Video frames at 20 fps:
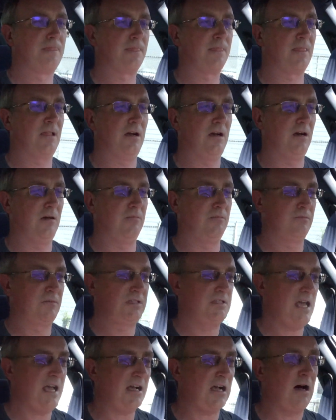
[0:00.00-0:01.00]
The
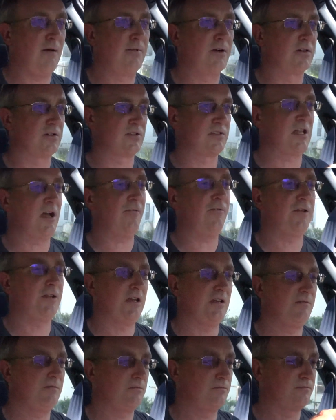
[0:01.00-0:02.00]
tachometer is
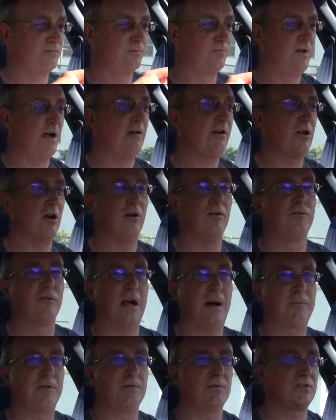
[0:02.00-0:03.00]
definitely very over
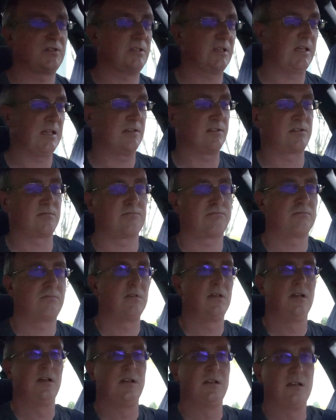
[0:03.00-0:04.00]
optimistic. It's
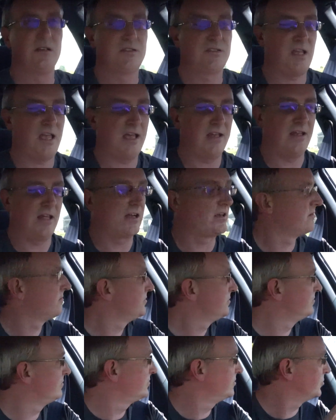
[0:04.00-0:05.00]
saying like
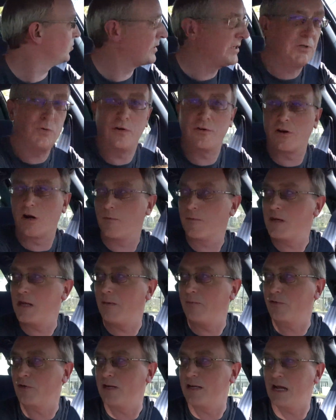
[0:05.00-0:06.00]
2200
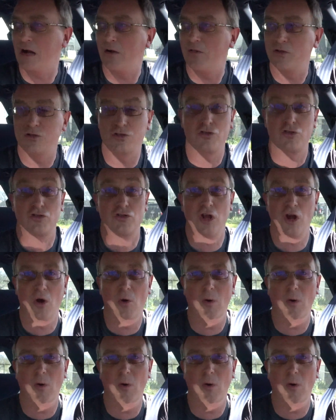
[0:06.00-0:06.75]
RPMs right now, and there's just no